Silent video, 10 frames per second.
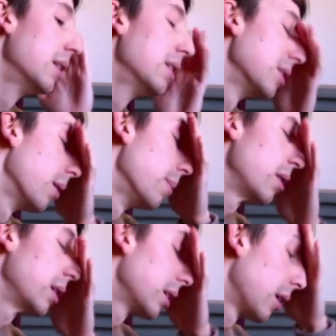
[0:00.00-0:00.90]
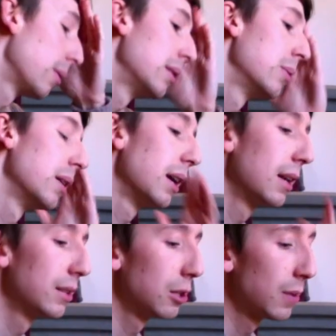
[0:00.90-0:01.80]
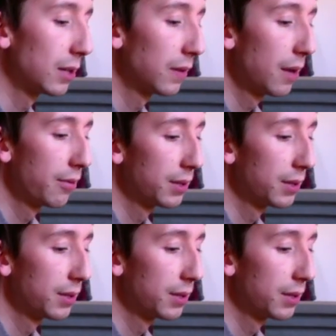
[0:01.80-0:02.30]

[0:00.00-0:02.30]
So I'm not going to go into it too much further